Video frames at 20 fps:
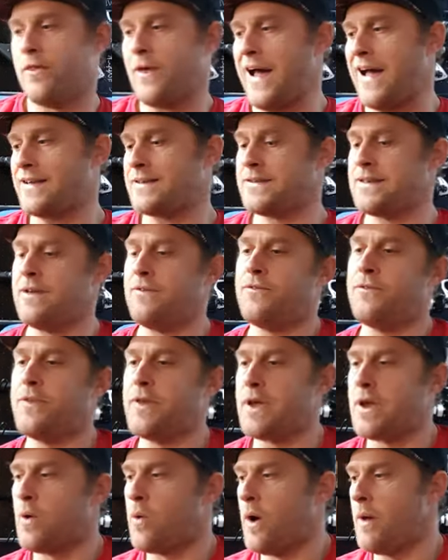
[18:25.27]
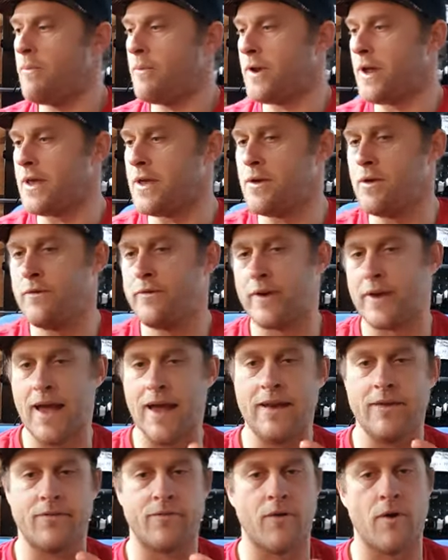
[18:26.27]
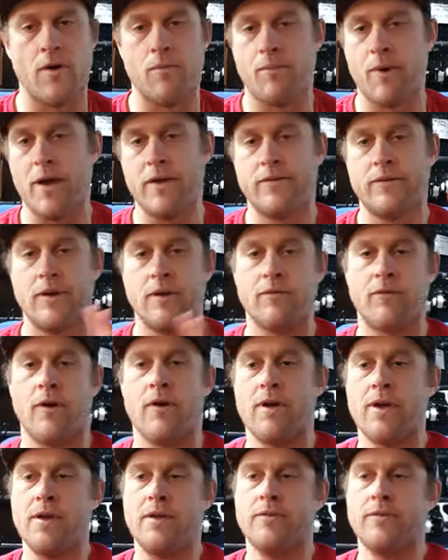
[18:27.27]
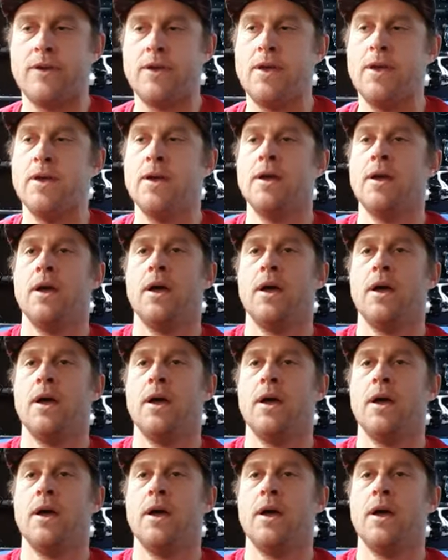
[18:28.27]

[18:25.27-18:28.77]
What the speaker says: that's it for the equipment I use. Again, it's very basic, very easy.